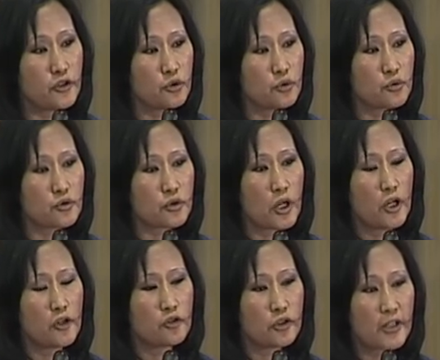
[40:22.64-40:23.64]
used
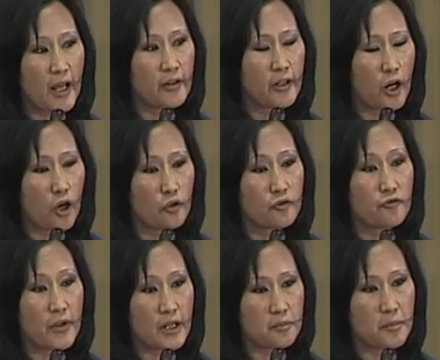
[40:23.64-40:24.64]
to carry out
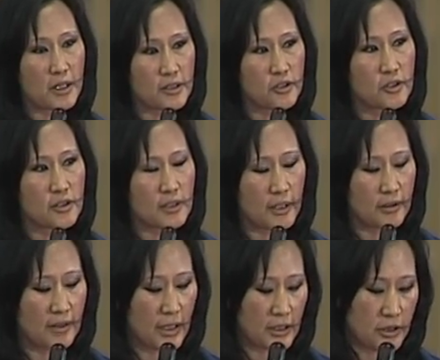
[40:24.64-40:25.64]
fake messages and
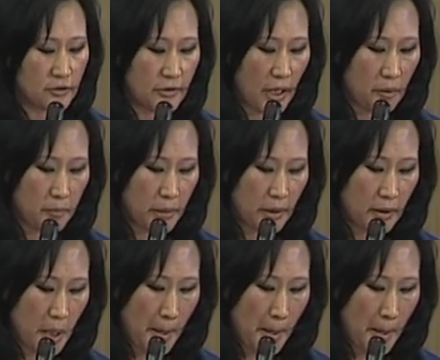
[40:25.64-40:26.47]
negative campaigns,